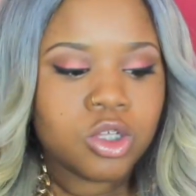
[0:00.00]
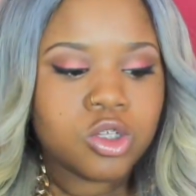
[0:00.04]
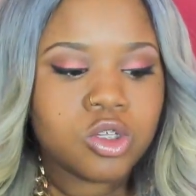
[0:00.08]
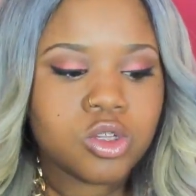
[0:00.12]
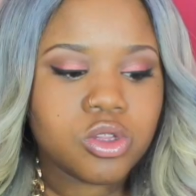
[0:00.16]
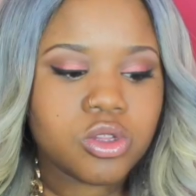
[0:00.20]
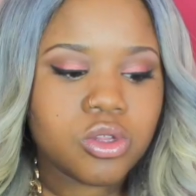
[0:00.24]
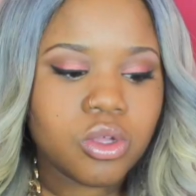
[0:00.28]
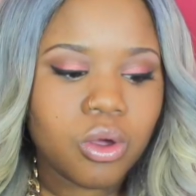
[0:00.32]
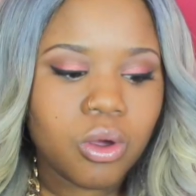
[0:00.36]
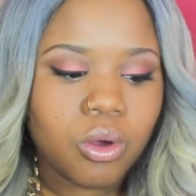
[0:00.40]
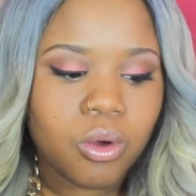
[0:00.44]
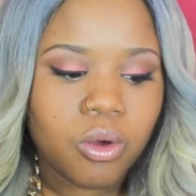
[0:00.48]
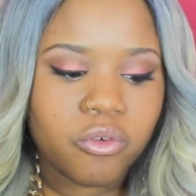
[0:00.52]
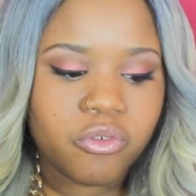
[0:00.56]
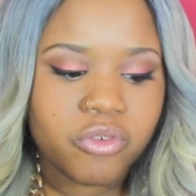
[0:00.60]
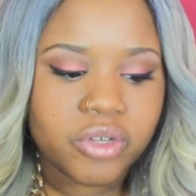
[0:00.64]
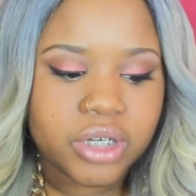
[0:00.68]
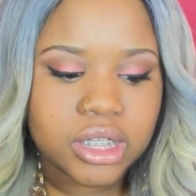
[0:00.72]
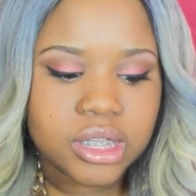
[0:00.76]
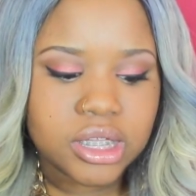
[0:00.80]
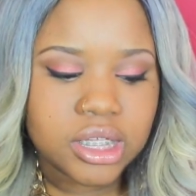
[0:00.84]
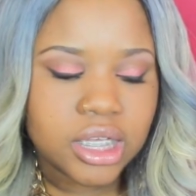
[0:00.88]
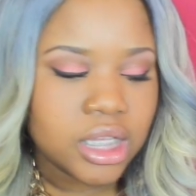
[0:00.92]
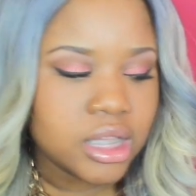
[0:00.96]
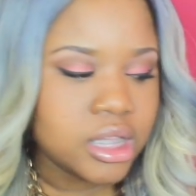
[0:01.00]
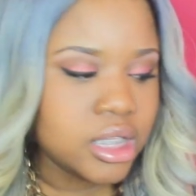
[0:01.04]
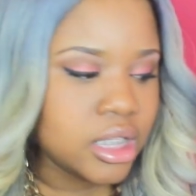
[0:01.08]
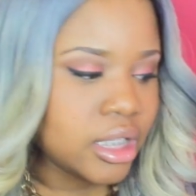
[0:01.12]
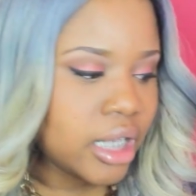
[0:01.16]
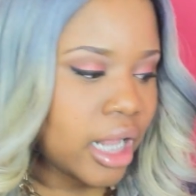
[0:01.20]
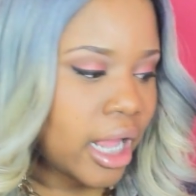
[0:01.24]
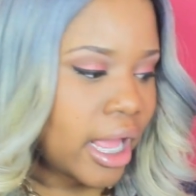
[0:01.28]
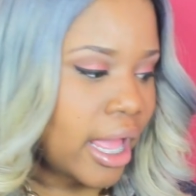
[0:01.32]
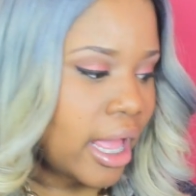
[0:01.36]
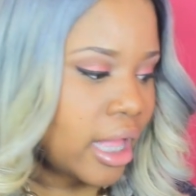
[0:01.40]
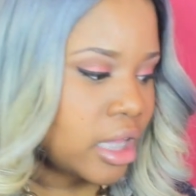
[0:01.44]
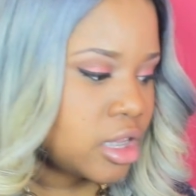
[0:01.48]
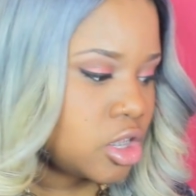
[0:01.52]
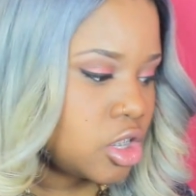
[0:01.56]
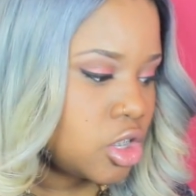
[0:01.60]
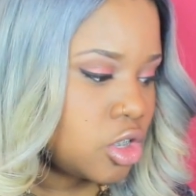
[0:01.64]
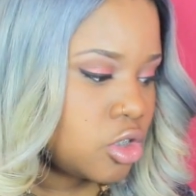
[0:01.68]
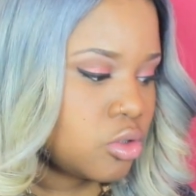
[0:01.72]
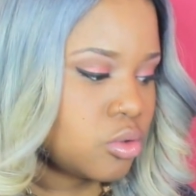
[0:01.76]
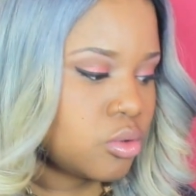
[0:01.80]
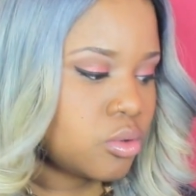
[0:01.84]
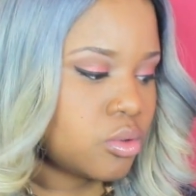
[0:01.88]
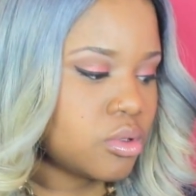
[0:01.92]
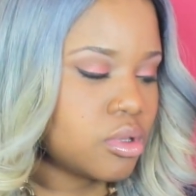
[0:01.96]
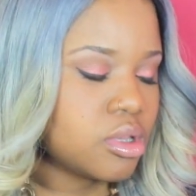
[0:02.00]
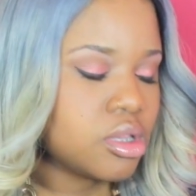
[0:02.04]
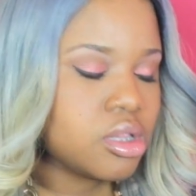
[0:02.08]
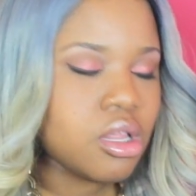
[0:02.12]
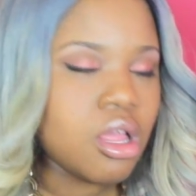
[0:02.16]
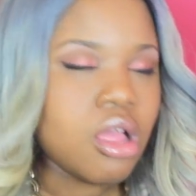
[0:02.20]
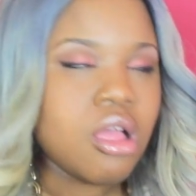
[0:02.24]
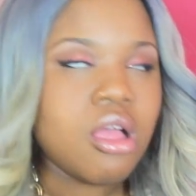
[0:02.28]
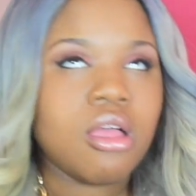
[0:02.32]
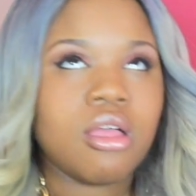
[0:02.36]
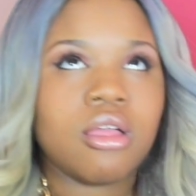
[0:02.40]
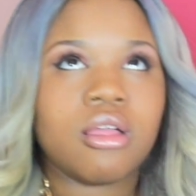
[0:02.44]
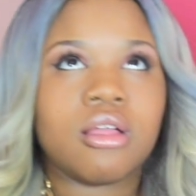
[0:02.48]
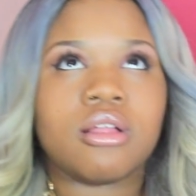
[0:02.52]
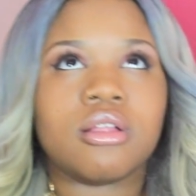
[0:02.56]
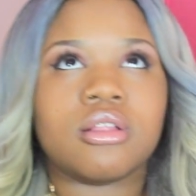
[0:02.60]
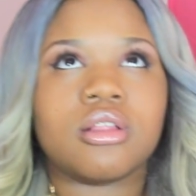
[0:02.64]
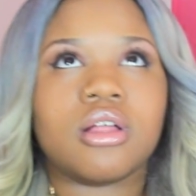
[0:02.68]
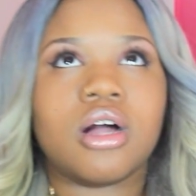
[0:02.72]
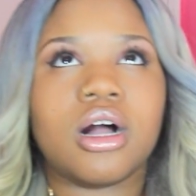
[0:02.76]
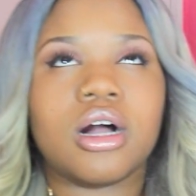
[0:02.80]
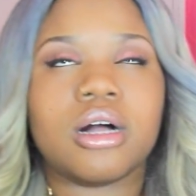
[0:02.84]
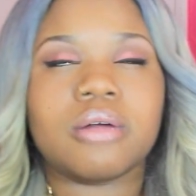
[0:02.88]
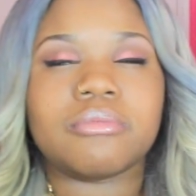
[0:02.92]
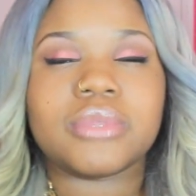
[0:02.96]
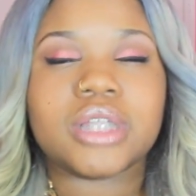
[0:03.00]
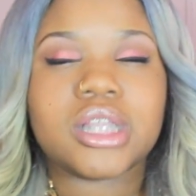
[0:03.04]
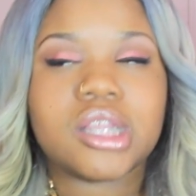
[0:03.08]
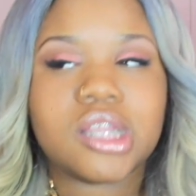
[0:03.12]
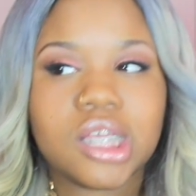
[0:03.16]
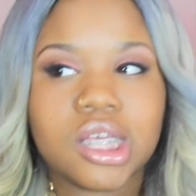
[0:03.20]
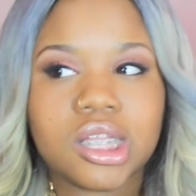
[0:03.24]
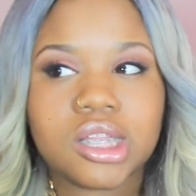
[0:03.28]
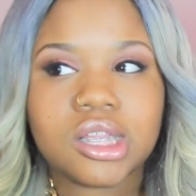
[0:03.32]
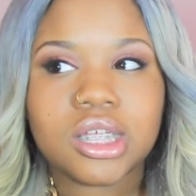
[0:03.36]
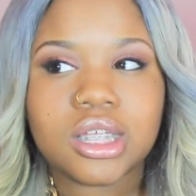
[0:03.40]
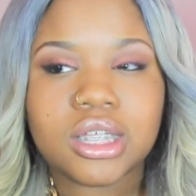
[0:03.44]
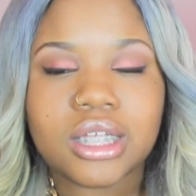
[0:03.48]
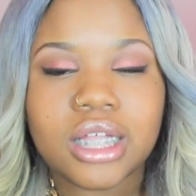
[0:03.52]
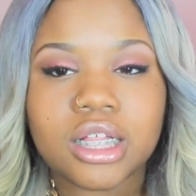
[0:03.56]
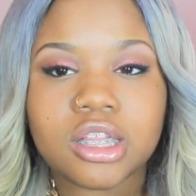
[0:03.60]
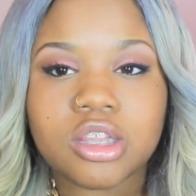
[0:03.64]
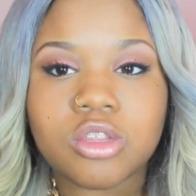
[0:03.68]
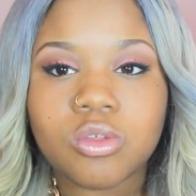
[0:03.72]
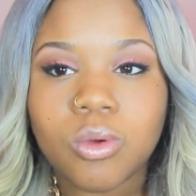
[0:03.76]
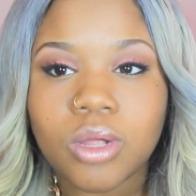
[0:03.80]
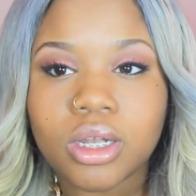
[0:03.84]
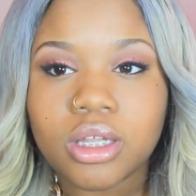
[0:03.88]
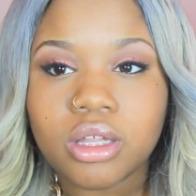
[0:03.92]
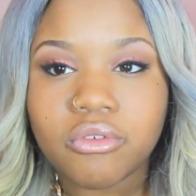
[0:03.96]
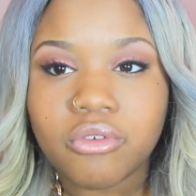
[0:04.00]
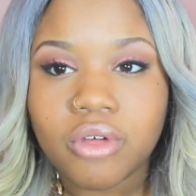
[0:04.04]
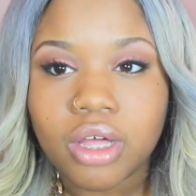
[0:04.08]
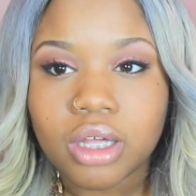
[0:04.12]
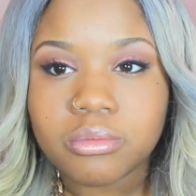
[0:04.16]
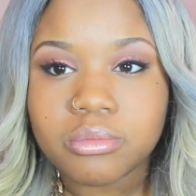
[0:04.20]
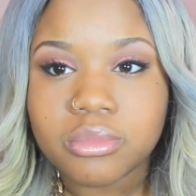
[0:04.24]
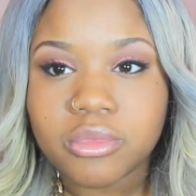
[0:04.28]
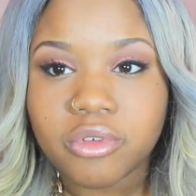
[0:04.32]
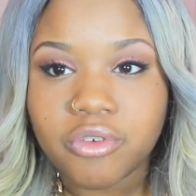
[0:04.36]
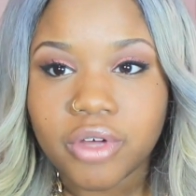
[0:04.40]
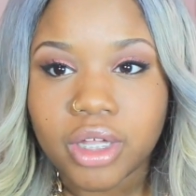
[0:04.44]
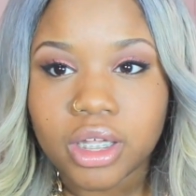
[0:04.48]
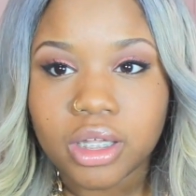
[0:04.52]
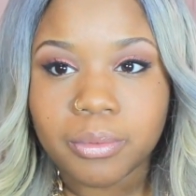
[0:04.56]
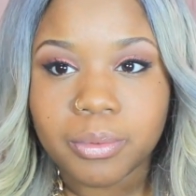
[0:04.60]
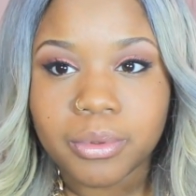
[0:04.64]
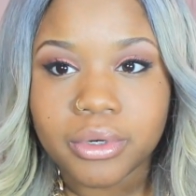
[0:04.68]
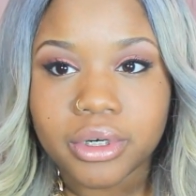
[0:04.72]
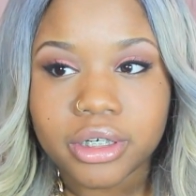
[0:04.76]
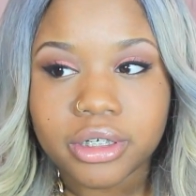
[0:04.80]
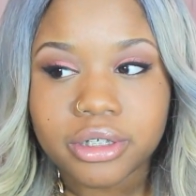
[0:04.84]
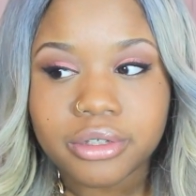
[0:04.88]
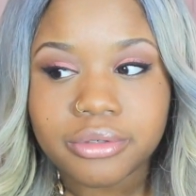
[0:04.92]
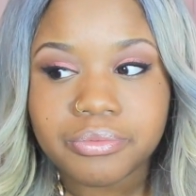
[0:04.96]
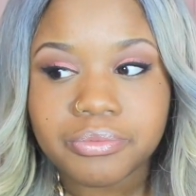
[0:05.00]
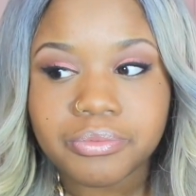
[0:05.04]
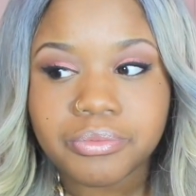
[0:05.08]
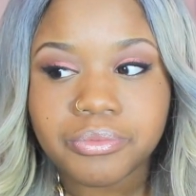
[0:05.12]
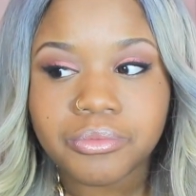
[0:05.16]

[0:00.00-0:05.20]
So for the T18, I had to use the T18 and 20 volume developer,